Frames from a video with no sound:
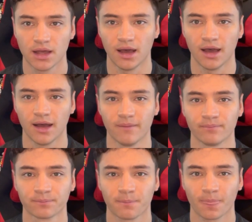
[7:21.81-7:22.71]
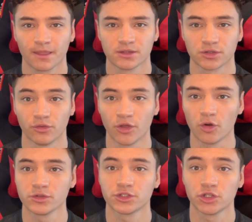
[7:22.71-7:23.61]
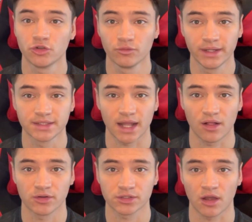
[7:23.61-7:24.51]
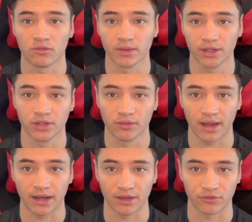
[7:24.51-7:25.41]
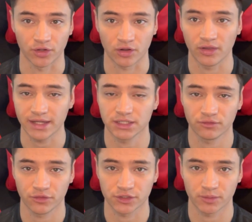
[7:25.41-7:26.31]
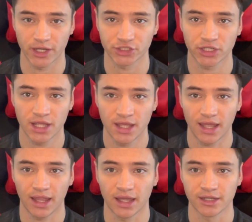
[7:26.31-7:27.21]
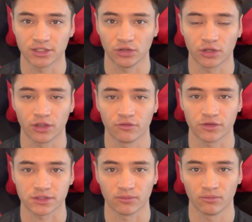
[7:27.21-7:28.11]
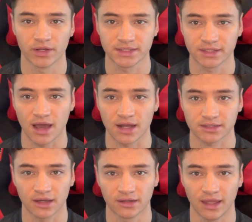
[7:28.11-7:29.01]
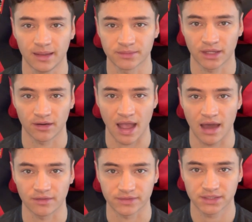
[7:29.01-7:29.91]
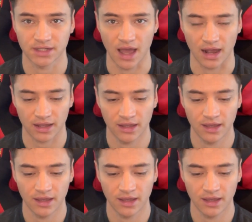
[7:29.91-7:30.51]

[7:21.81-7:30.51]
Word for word: Um, so those two retailers are really great if you're collecting for Switch and looking for some restocks on games that are out of stock.